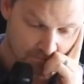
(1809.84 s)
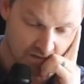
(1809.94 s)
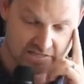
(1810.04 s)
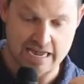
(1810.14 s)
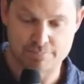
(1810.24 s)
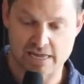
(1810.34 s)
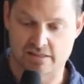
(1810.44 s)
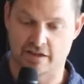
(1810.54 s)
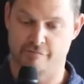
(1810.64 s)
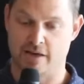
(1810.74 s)
Does that black
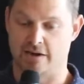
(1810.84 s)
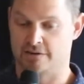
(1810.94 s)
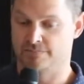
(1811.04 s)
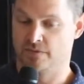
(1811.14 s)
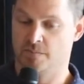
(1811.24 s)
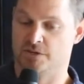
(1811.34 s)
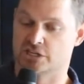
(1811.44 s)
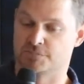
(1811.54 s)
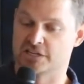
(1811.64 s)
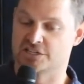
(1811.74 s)
life matter? But
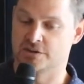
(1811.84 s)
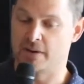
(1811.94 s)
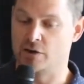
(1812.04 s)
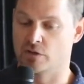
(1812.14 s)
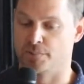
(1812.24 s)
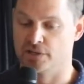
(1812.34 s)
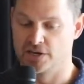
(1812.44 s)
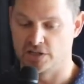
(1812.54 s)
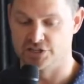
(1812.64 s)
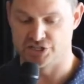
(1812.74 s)
just because somebody with a
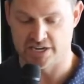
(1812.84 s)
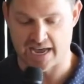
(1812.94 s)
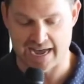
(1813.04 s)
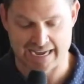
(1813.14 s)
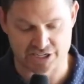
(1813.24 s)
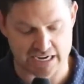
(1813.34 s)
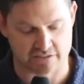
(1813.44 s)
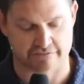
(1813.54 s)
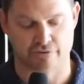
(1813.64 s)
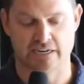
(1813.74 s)
political agenda
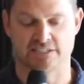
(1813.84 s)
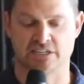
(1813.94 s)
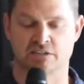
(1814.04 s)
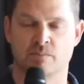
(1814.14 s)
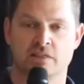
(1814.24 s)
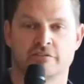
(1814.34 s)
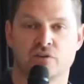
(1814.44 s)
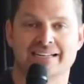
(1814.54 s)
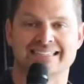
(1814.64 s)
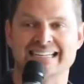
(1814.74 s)
hijacks a phrase doesn't mean the
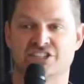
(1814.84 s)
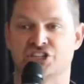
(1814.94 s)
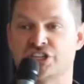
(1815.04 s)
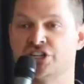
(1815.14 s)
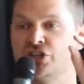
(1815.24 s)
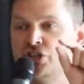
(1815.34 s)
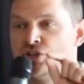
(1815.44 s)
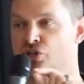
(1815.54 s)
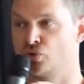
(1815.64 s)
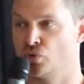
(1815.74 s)
phrase isn't
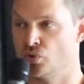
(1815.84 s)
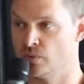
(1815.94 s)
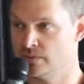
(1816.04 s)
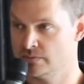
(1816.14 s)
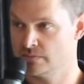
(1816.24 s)
true.